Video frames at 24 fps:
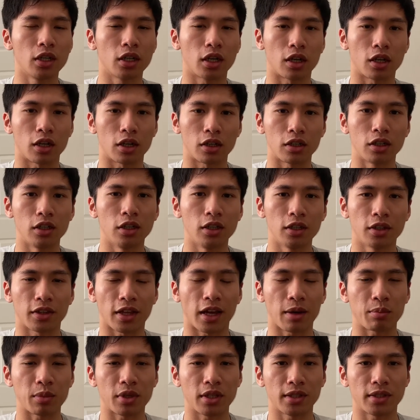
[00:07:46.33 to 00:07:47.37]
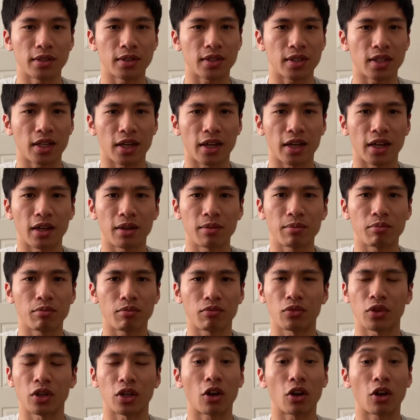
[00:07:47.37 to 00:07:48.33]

Uh, that means that the